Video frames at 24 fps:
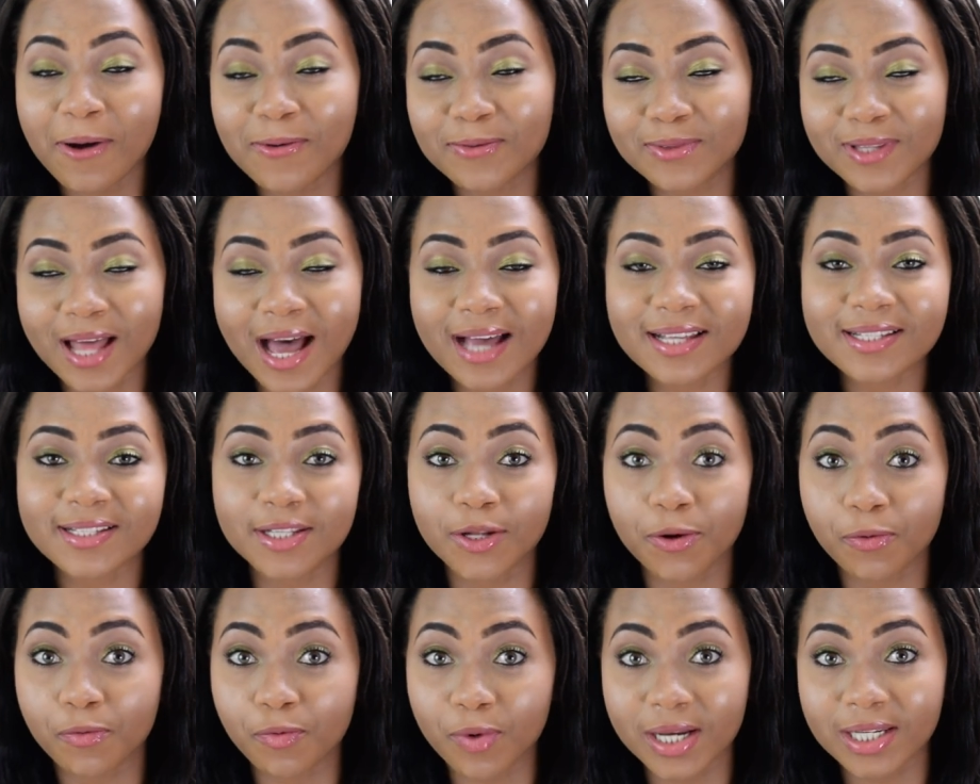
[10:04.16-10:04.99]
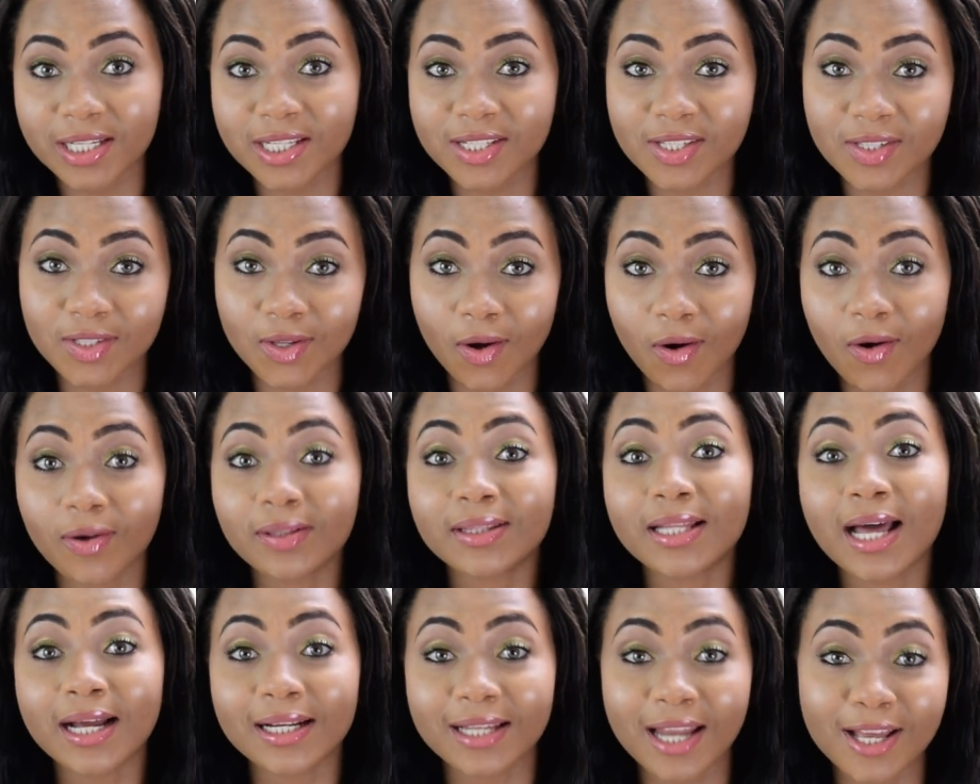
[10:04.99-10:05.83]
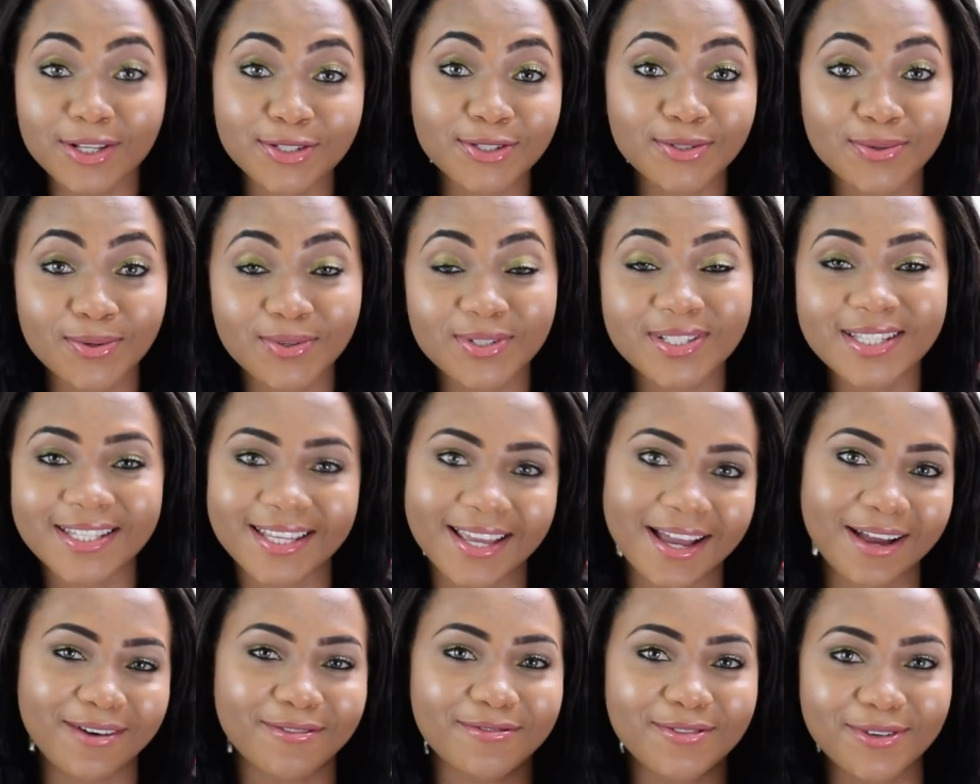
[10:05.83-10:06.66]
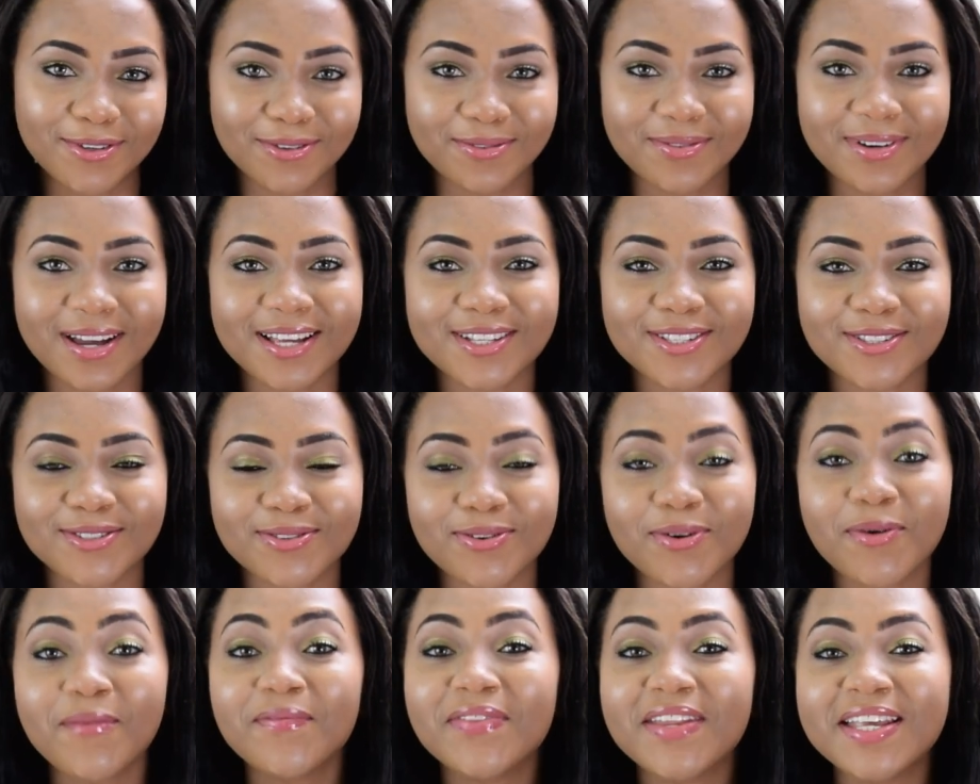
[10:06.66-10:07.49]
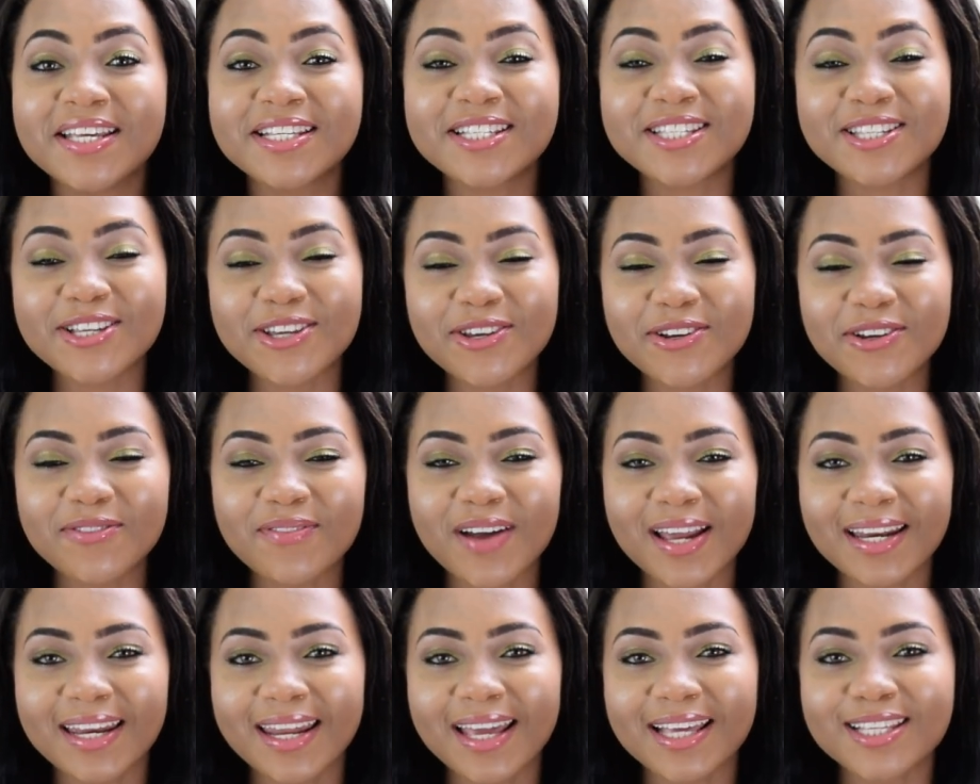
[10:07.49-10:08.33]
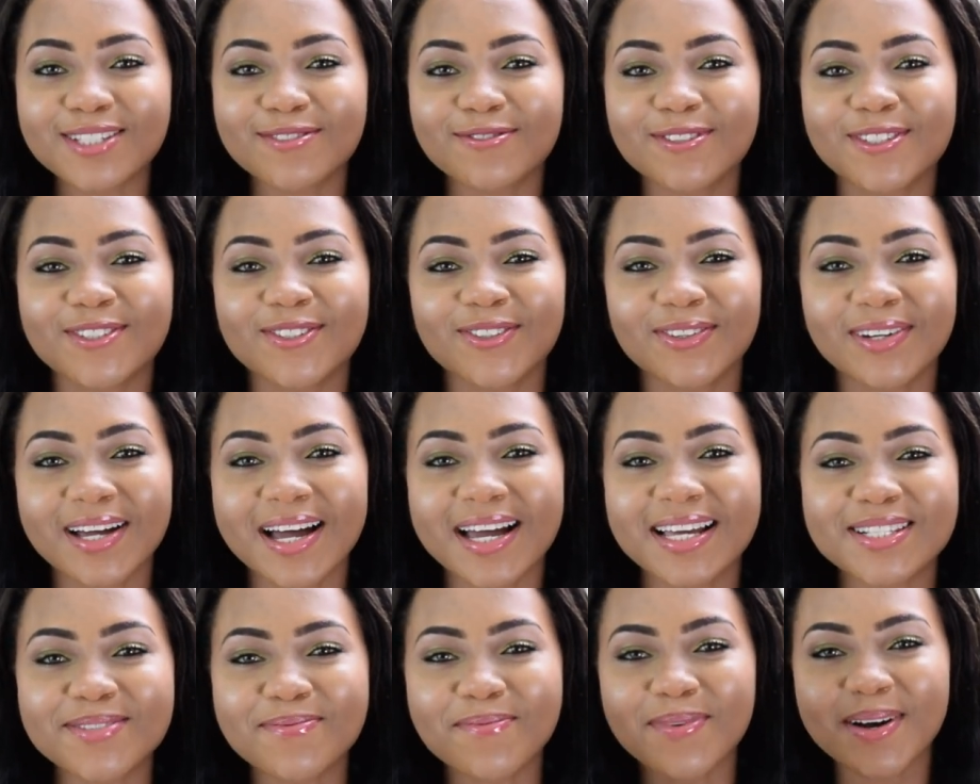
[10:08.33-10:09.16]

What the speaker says: I'll dance the Rennie song, dance la sauce, yeah, for you guys. So see you in my next video, guys.